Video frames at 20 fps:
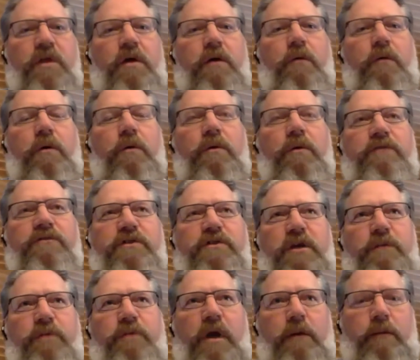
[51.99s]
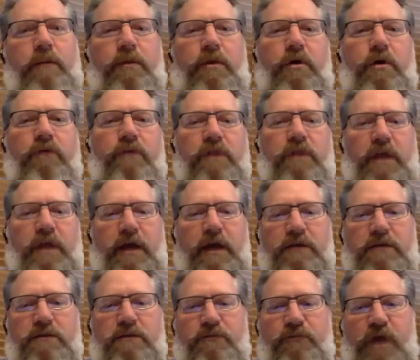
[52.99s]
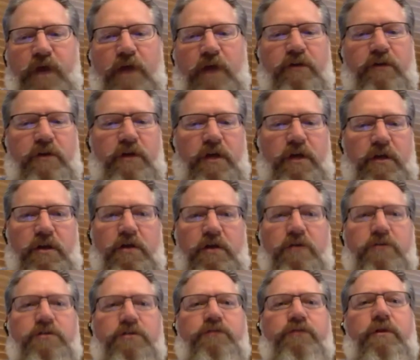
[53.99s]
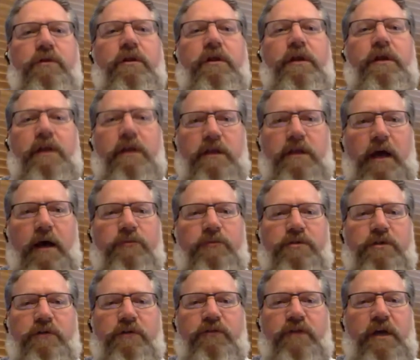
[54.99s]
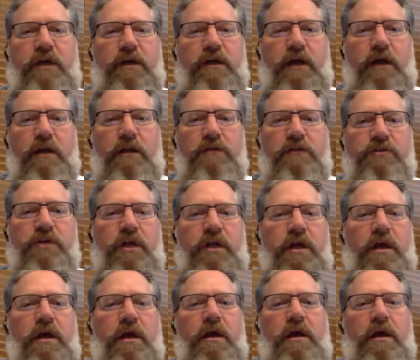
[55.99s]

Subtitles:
What we've seen probably over the last 5 to 10 years is really an adoption of technology